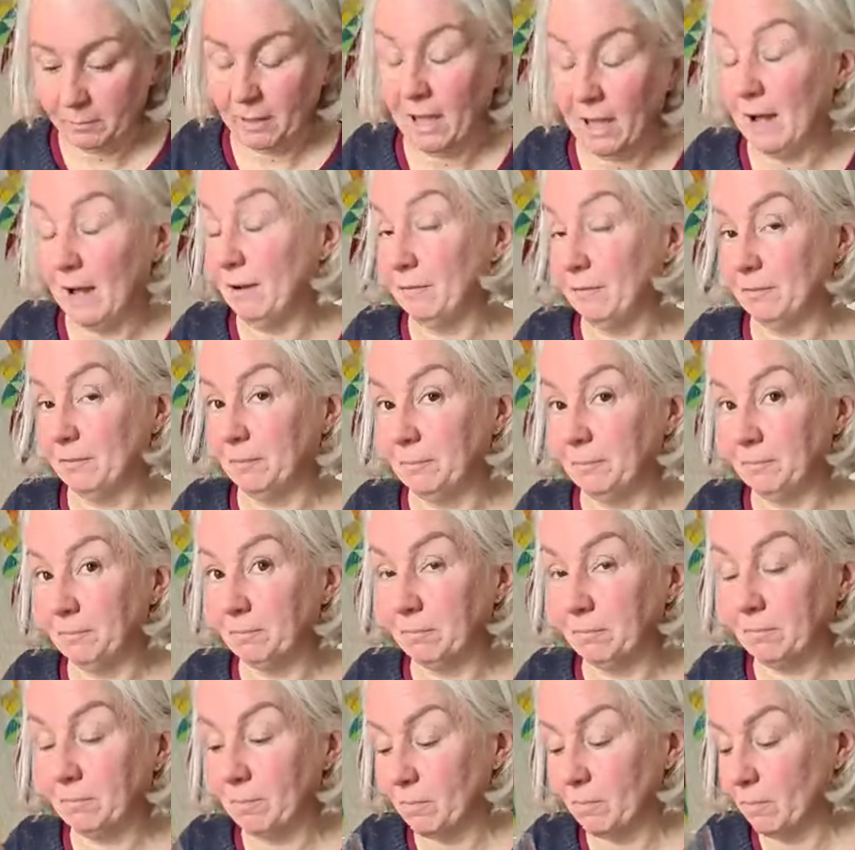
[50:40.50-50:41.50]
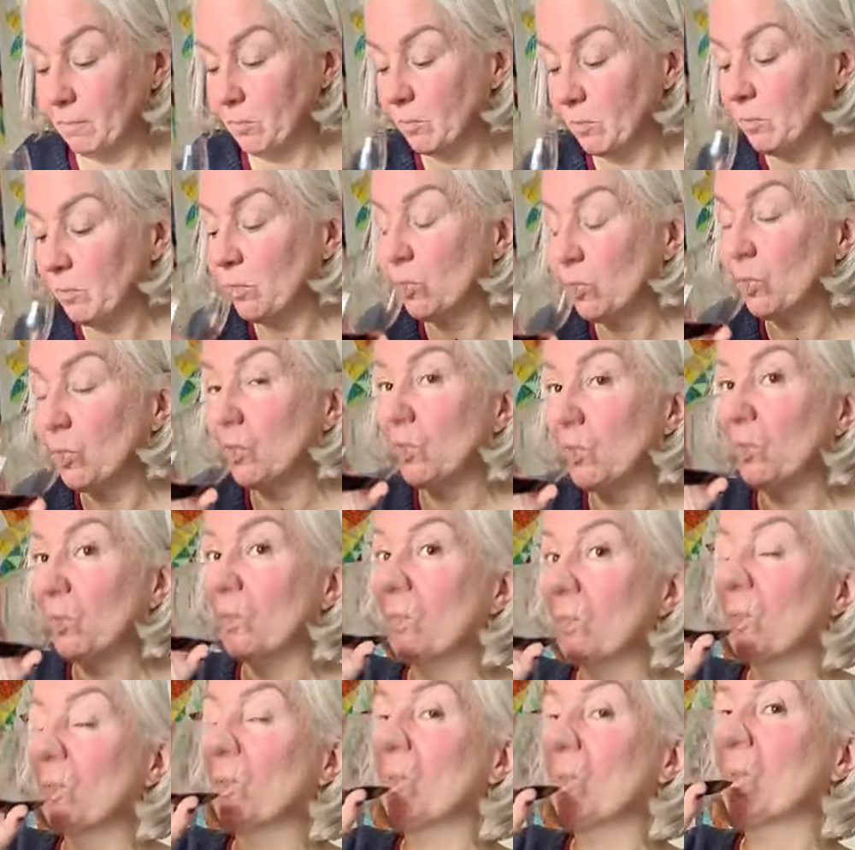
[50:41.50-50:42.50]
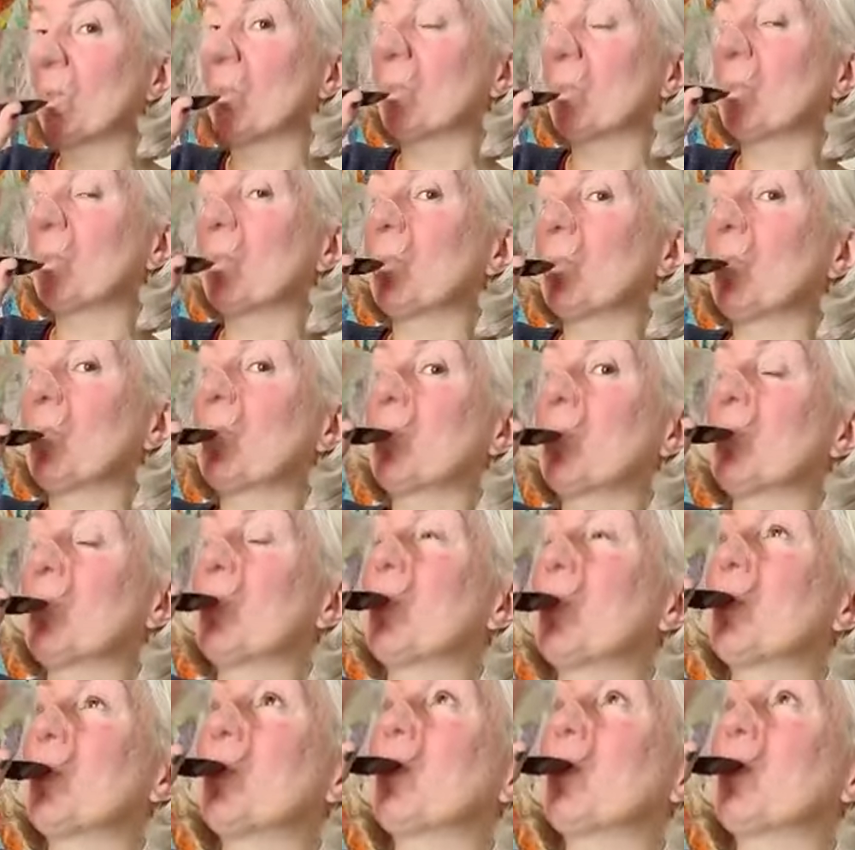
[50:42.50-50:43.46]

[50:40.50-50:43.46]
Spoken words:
her dad used to say grussing down,